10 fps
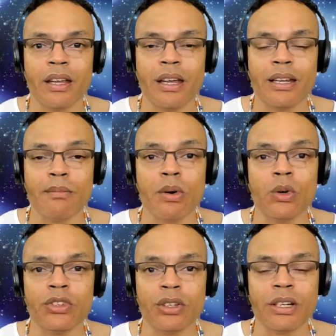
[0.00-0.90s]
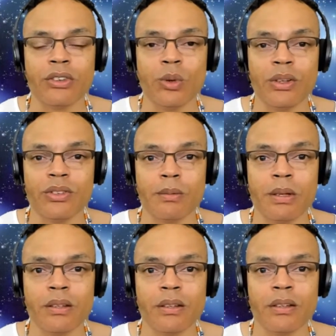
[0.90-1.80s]
an emotion that you
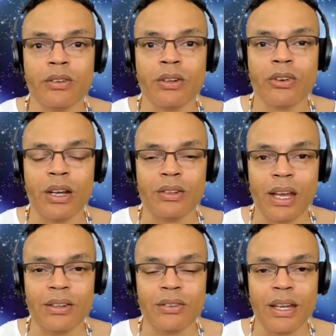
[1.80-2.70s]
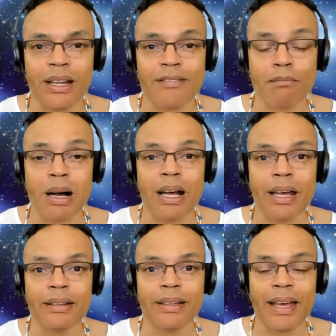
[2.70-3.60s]
exhibit creates a state of
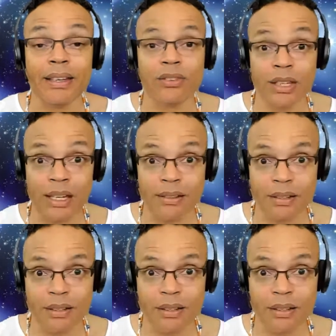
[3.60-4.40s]
mind, a state.